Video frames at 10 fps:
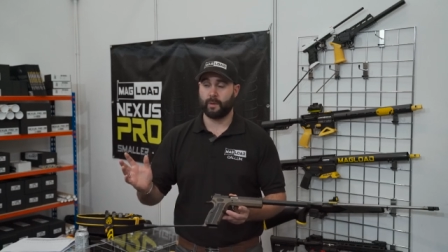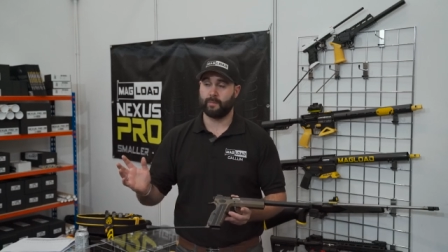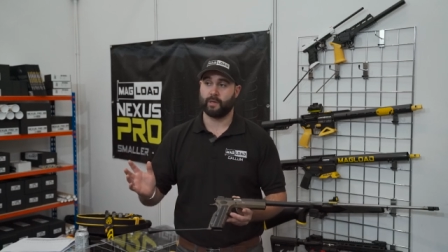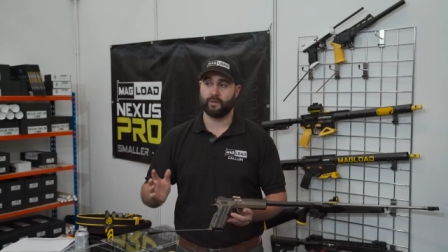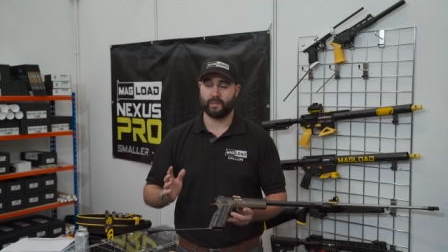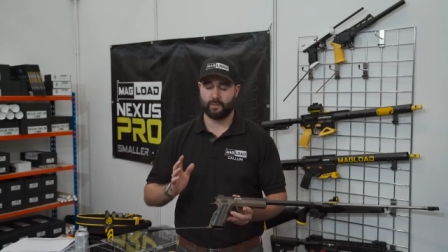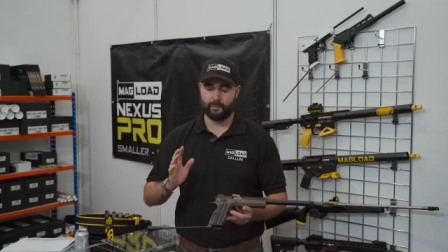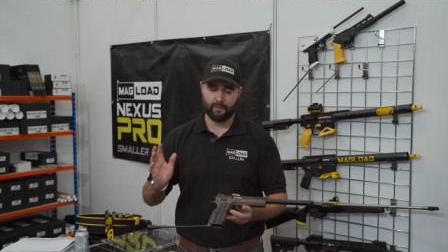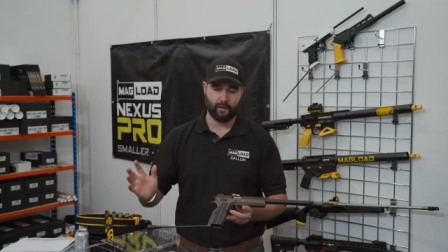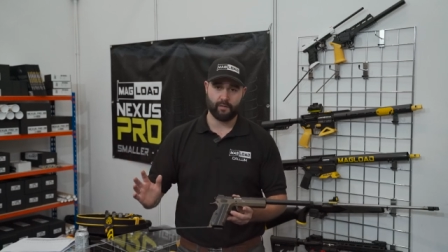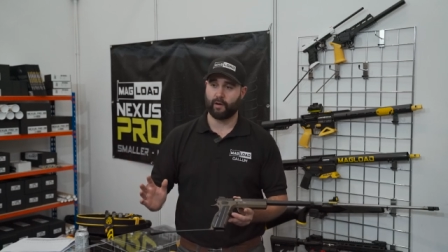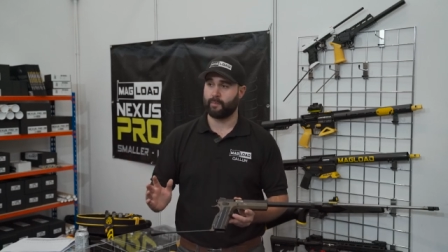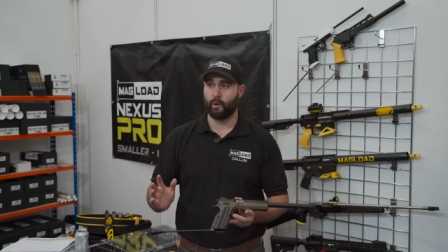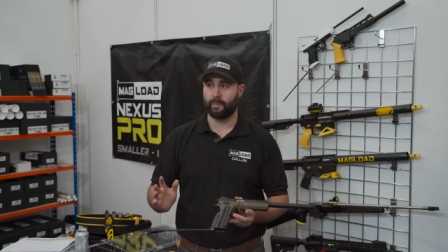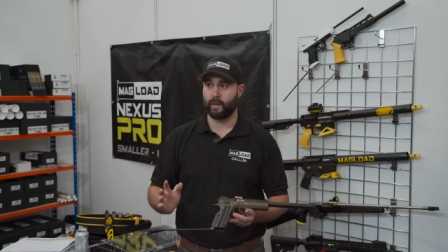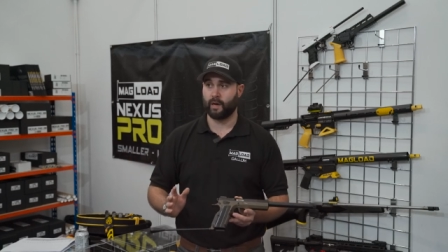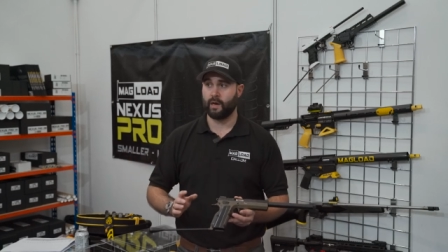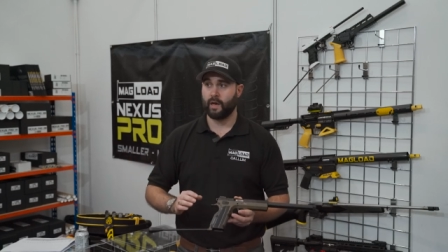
P P Q seems to be very, very popular,